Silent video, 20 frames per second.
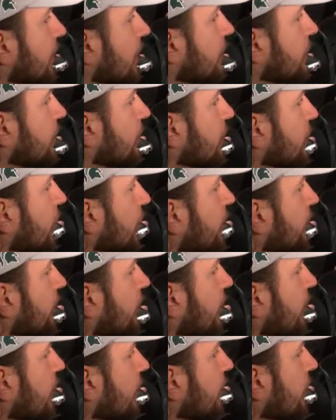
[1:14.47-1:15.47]
that's what we work
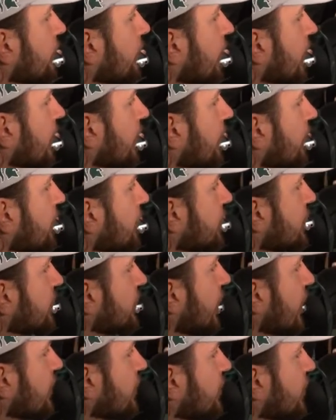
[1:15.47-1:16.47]
for year-round ever
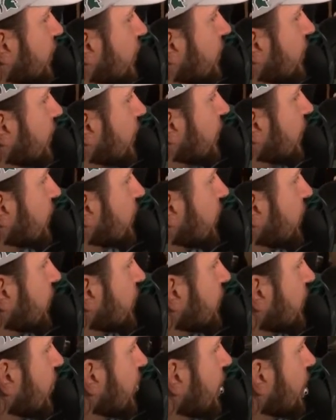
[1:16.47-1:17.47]
since last January. That's what we
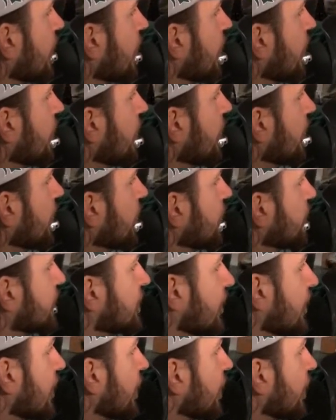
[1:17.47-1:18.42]
started. We set our